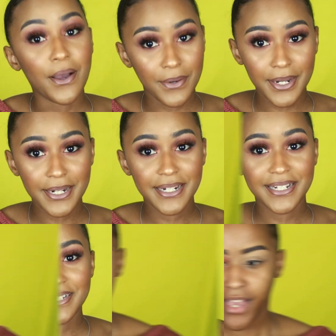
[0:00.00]
Okay.
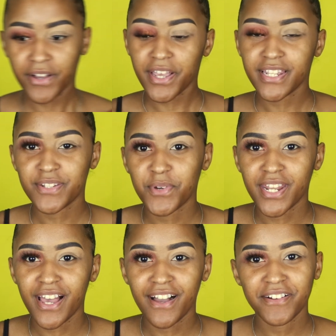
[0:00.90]
Okay, so what
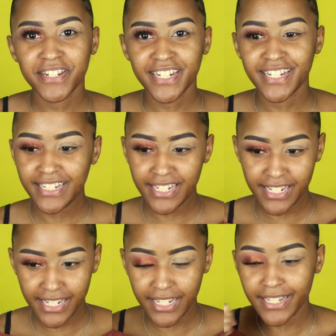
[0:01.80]
I already
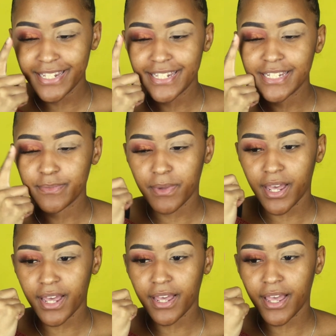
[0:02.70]
did is
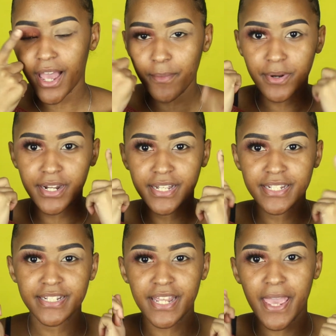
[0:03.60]
my
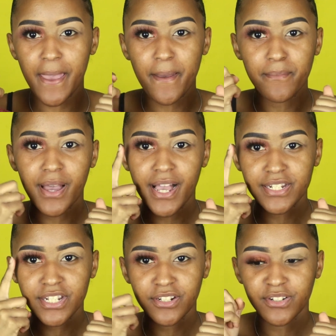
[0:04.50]
eyebrows and my
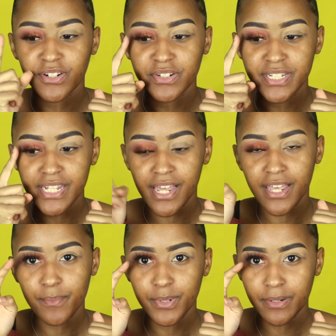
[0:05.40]
eyeshadow on this eye
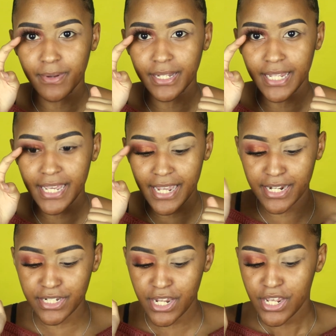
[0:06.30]
and put on my
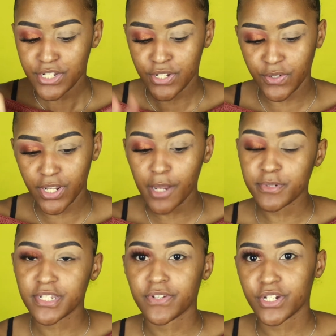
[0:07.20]
lash. So now I'm
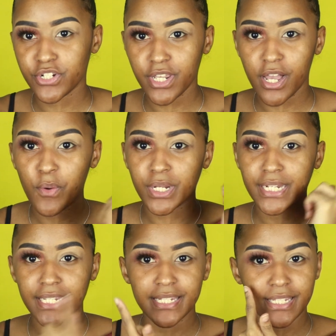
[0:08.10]
just going to show y'all what I
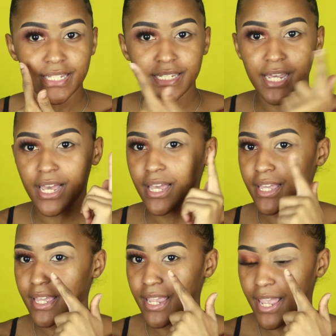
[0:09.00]
did to this eye
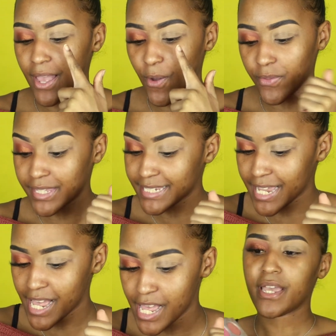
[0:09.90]
on this
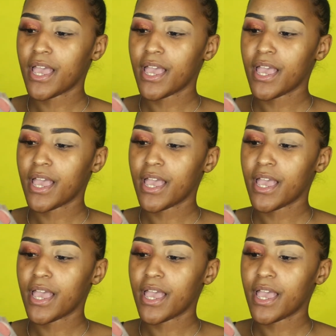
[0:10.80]
eye.